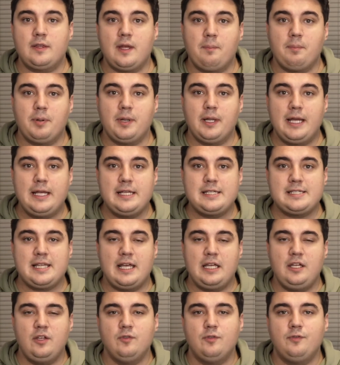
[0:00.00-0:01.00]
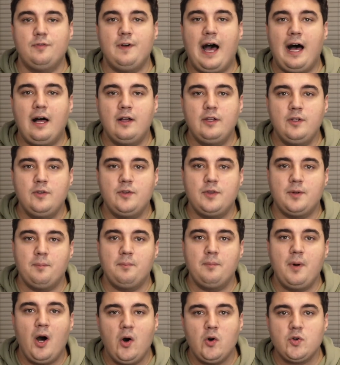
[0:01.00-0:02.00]
The place that you value the
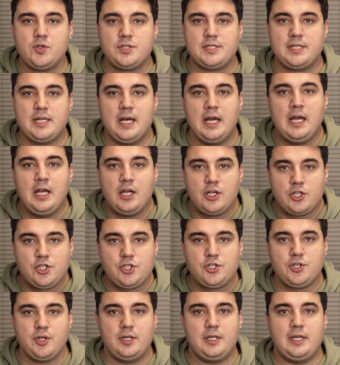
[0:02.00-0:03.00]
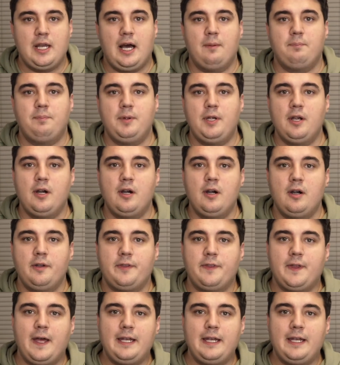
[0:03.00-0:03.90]
most should not be earth.